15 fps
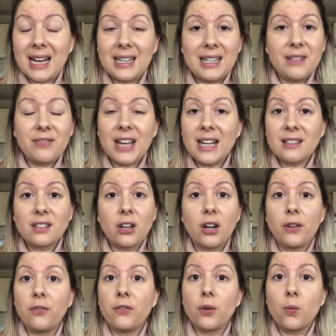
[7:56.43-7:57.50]
And if that's
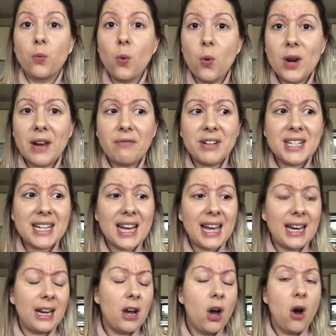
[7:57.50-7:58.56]
going for a walk every
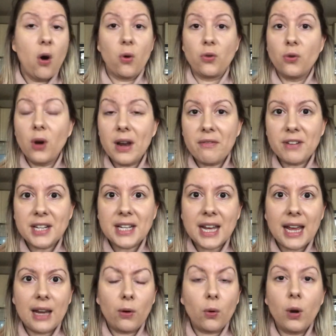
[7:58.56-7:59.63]
day or not every
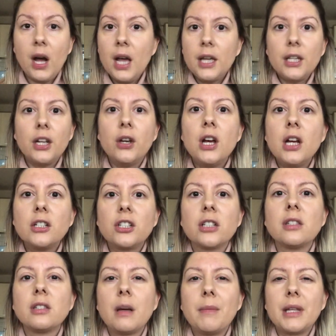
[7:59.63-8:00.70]
day, or, you know,
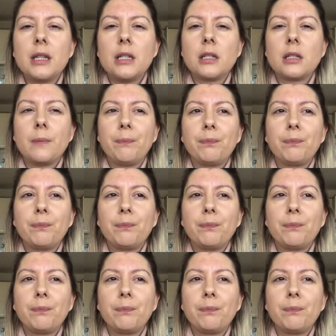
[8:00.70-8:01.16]
just something that's